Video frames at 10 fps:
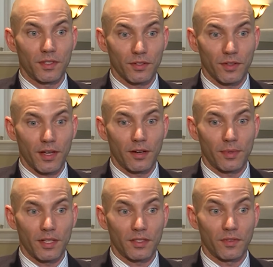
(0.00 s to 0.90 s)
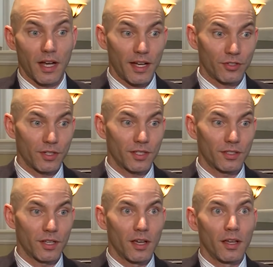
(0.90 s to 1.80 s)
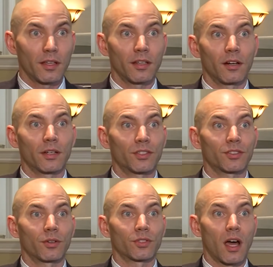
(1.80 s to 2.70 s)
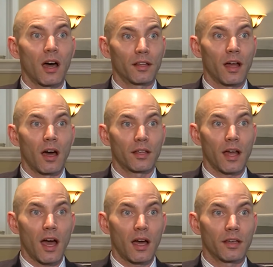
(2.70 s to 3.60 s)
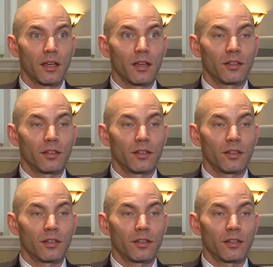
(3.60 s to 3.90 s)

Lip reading: physical therapists, podiatrists. It just goes on and on and on.